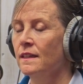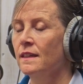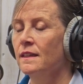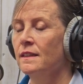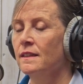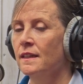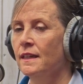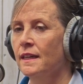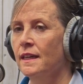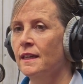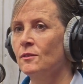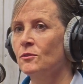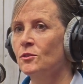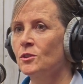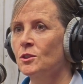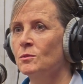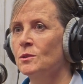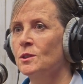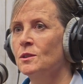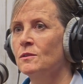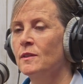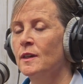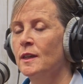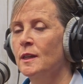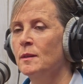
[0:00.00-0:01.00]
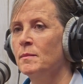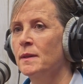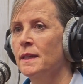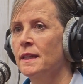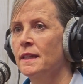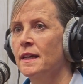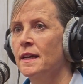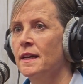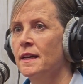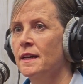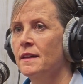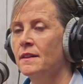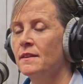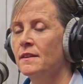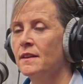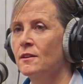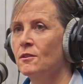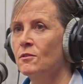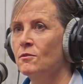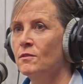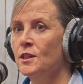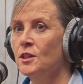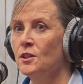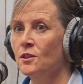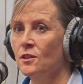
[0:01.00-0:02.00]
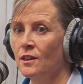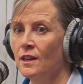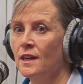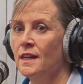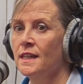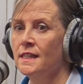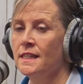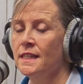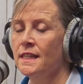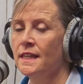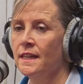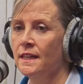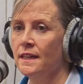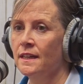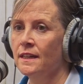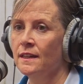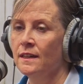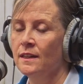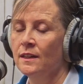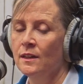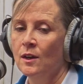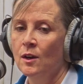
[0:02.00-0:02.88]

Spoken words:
and the council were developing their original idea,